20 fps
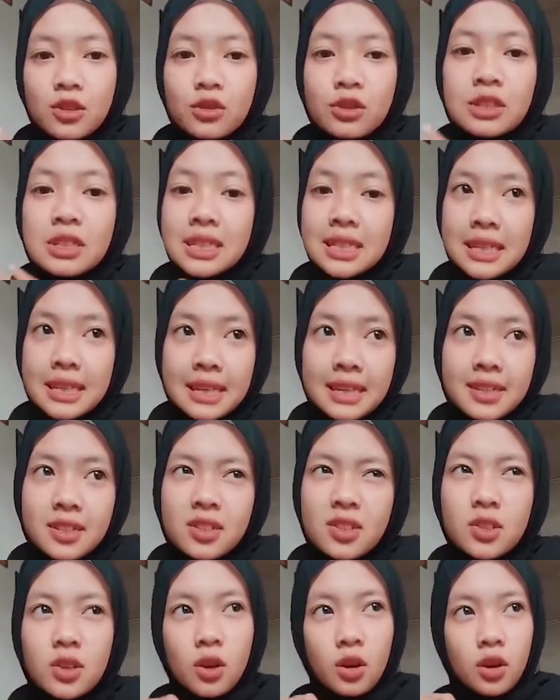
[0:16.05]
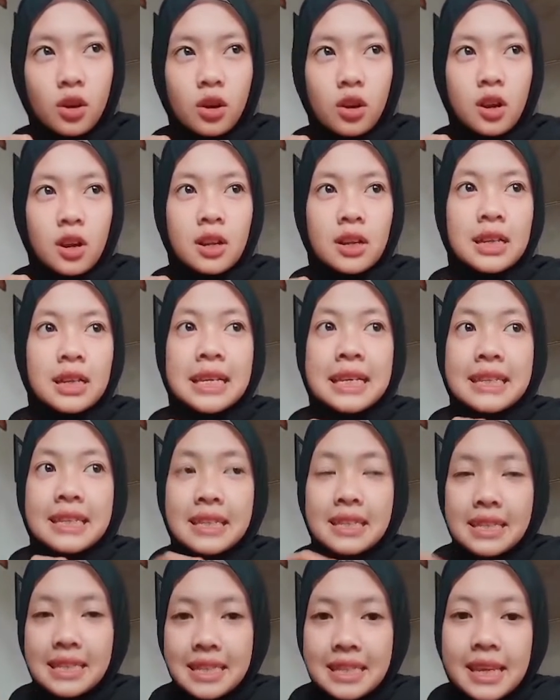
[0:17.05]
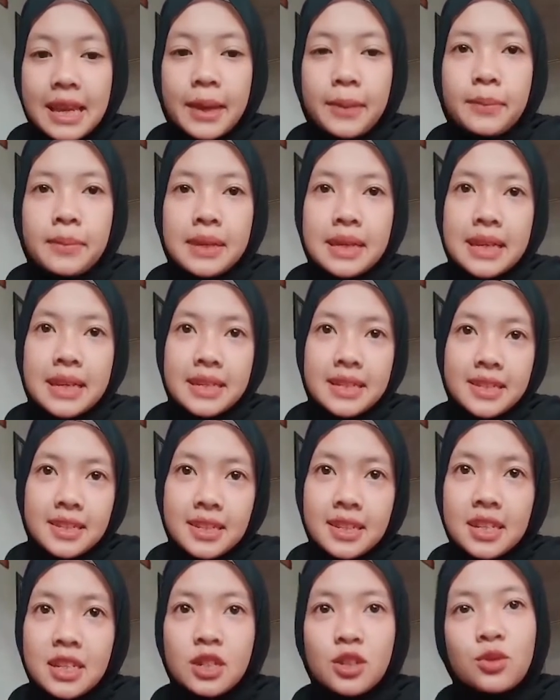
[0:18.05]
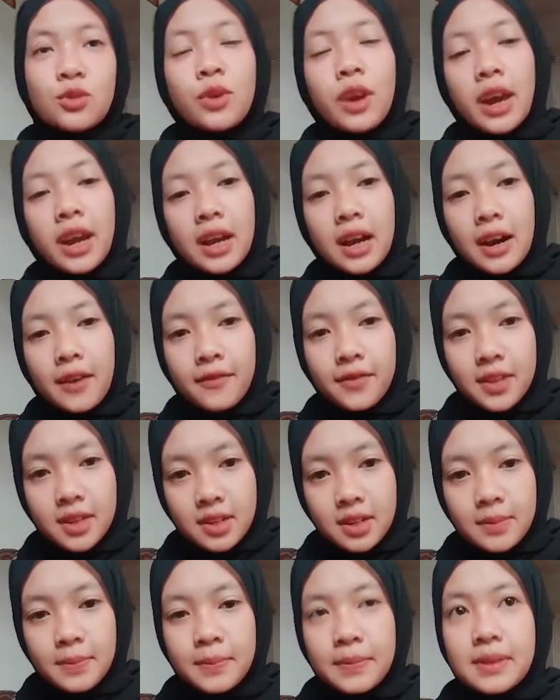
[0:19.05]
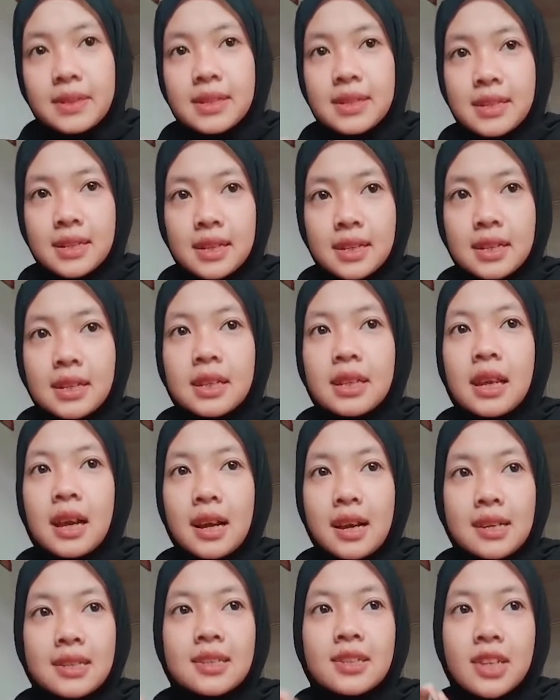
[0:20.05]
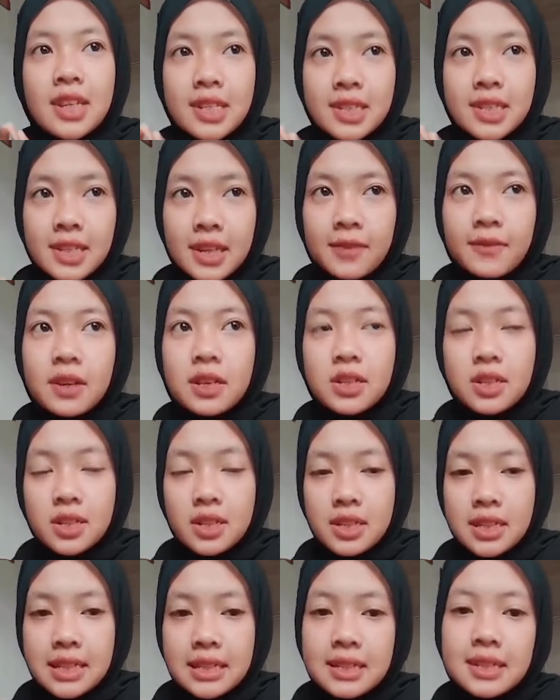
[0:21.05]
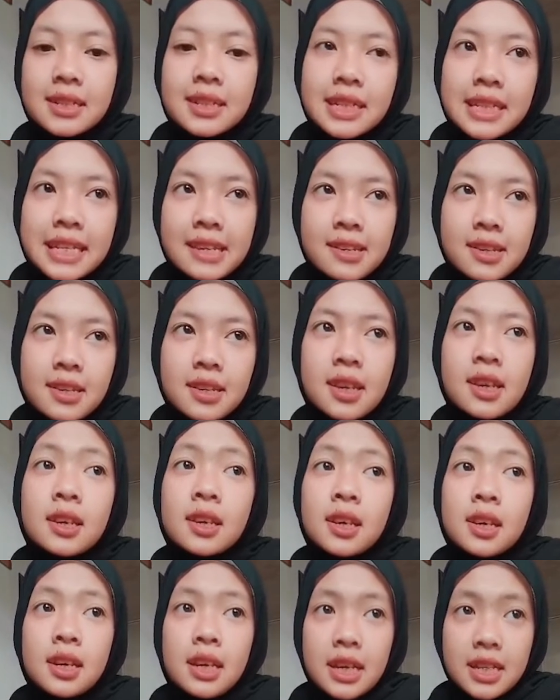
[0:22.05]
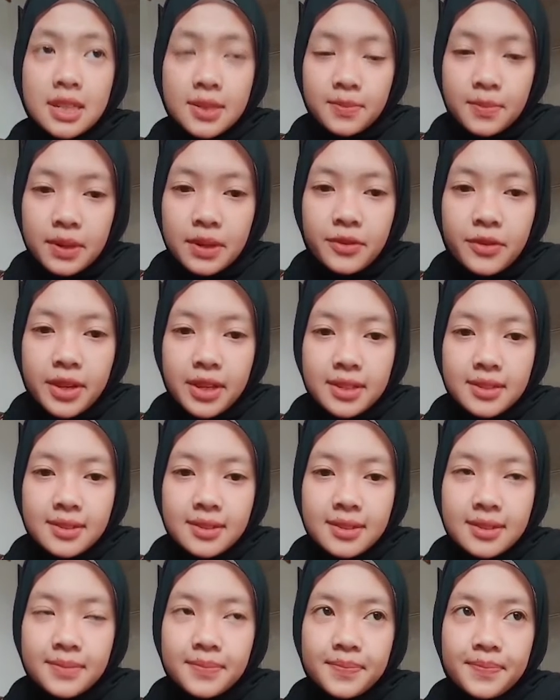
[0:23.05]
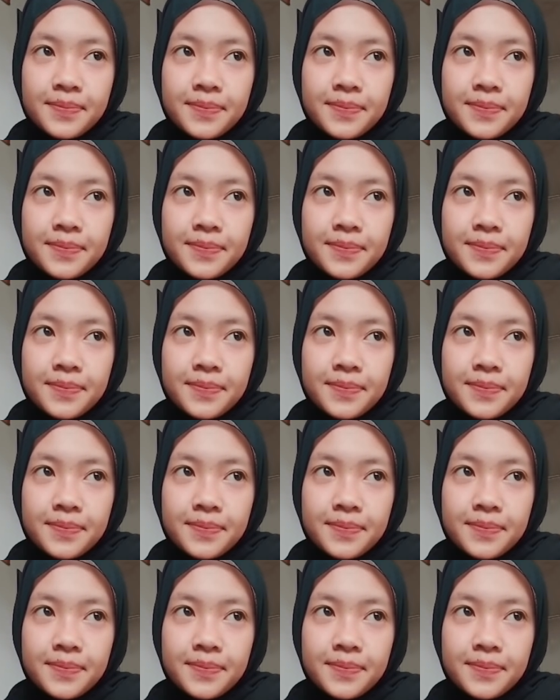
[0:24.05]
to skills or the ability to act after a person has received a certain learning experience.